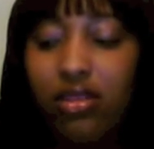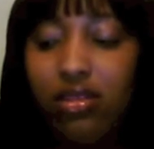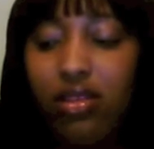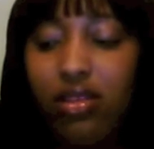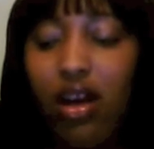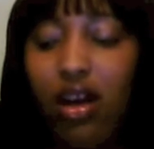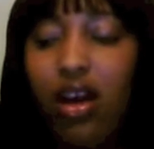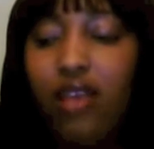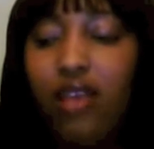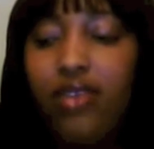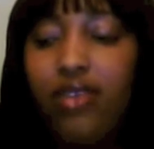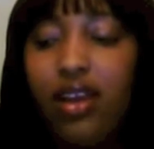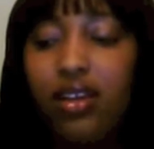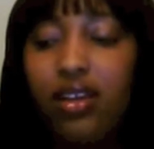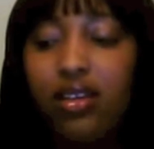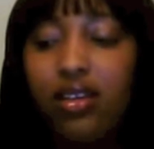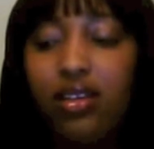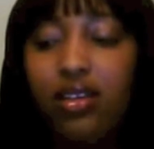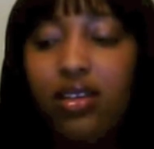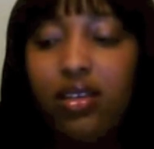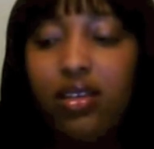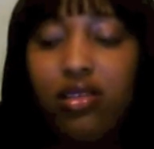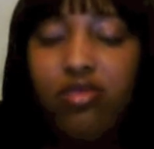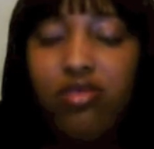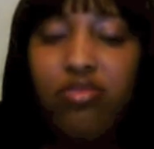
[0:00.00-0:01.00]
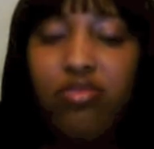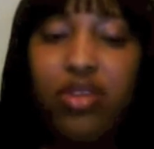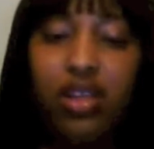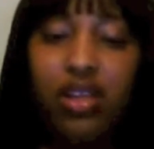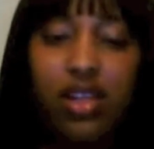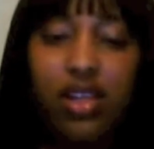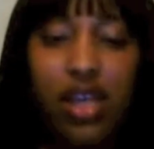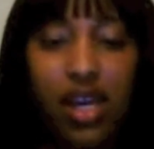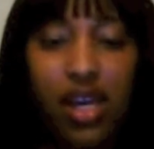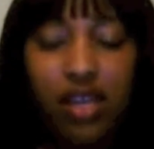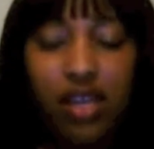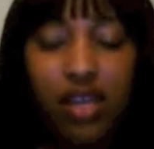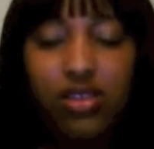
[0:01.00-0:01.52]
thought that it could have
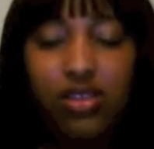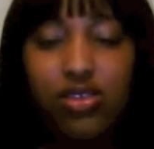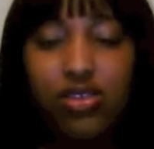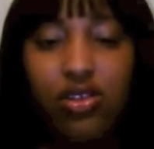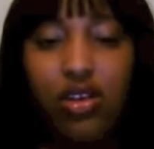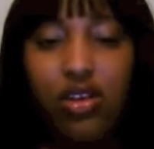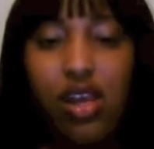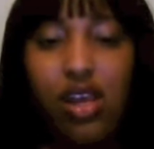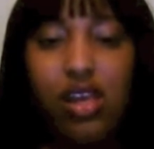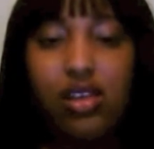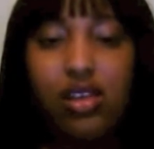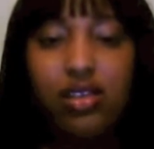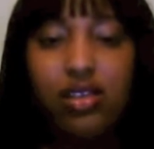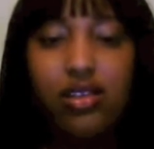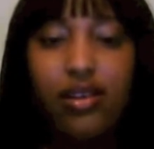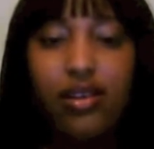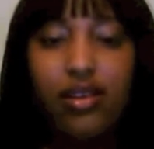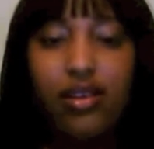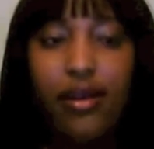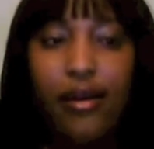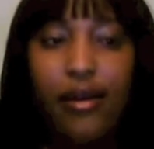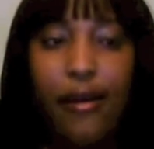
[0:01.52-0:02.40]
been cancerous.